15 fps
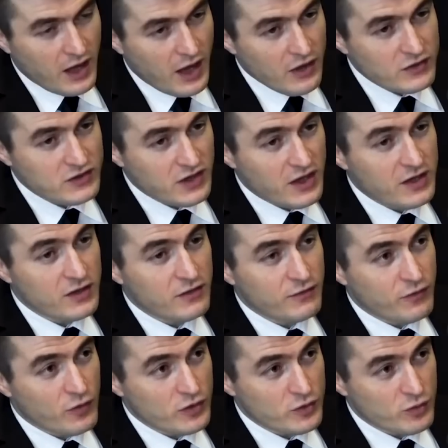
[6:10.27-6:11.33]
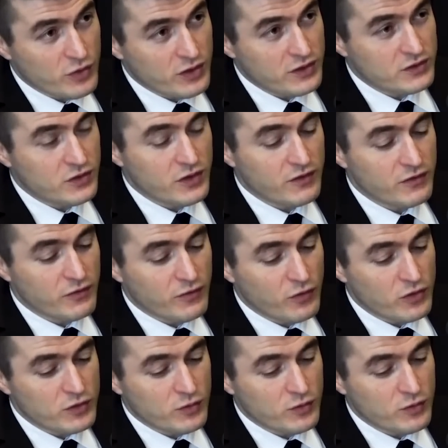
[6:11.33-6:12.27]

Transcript: outside of the four twenty. So you have the four